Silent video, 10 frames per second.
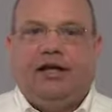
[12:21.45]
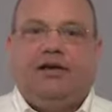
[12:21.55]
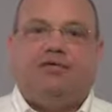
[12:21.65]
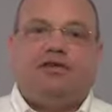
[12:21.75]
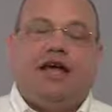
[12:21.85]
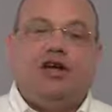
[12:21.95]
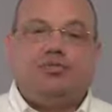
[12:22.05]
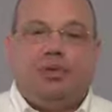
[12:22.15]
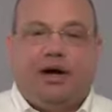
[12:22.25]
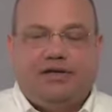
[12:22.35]
If the sales
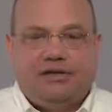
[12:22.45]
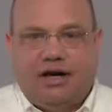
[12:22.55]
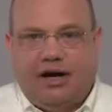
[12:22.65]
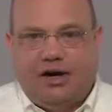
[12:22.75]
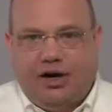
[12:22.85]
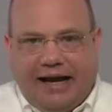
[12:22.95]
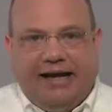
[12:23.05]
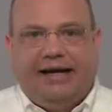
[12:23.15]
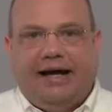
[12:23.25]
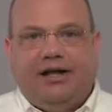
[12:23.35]
price is
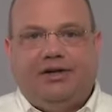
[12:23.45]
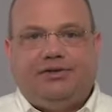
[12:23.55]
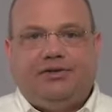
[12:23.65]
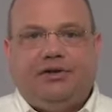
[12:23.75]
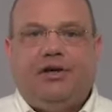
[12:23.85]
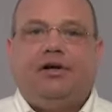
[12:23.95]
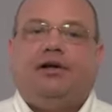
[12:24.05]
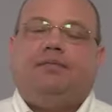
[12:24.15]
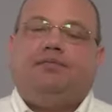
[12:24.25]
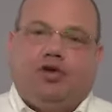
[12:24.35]
$180,
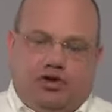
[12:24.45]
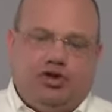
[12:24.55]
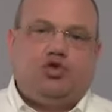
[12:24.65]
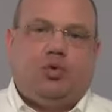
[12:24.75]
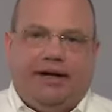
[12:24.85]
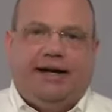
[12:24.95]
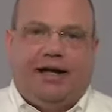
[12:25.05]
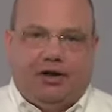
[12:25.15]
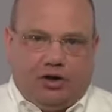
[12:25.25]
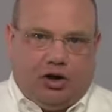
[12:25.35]
there's a
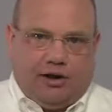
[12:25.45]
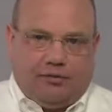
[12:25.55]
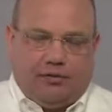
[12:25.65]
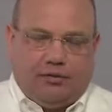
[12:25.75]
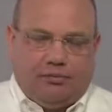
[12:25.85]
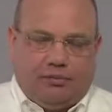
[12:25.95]
$20 loss.